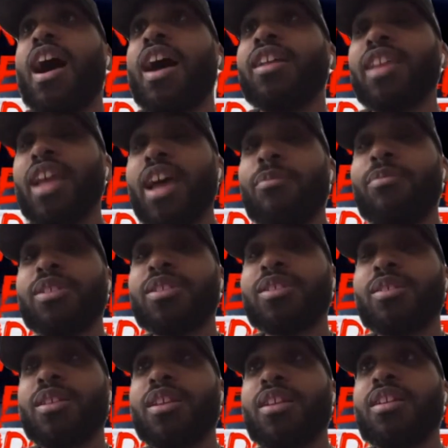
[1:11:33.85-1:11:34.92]
That was,
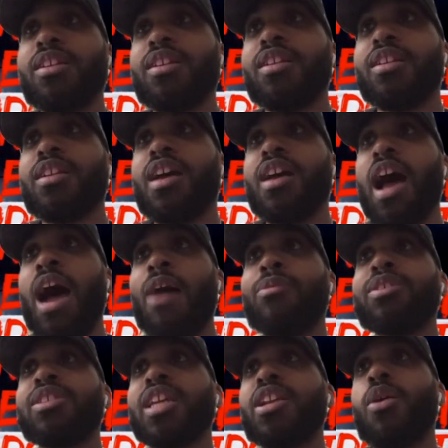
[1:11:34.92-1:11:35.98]
I
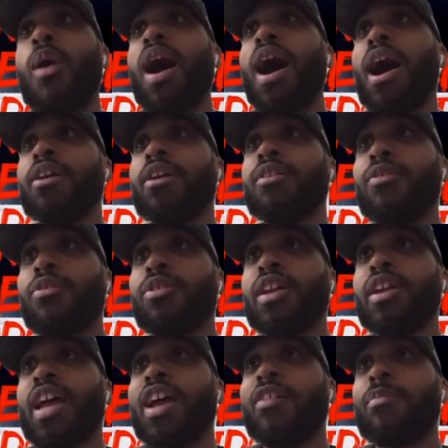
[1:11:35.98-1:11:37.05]
would say no higher than four and a
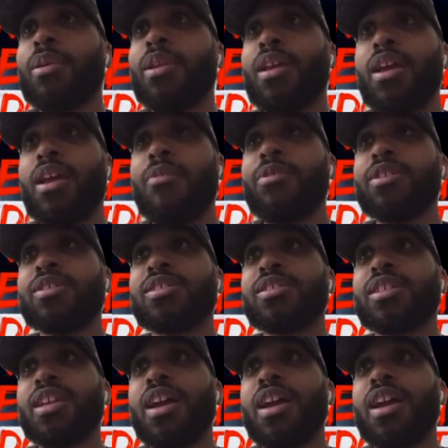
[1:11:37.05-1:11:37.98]
half, but it was,